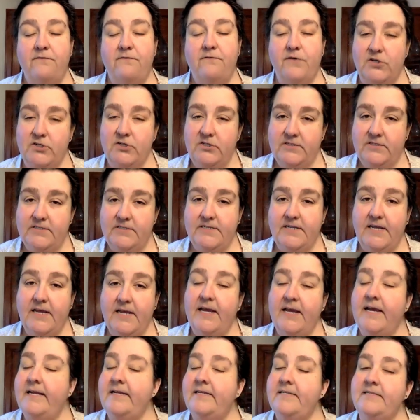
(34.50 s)
First,
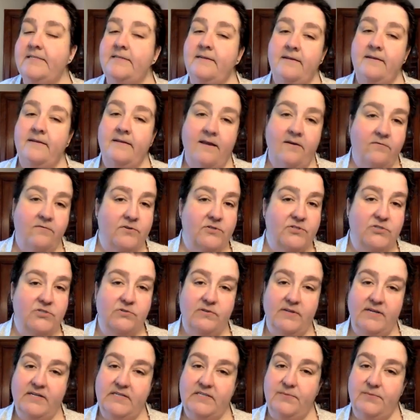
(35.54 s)
it is never too
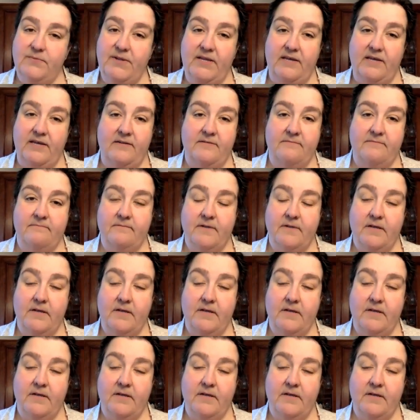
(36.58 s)
late to begin.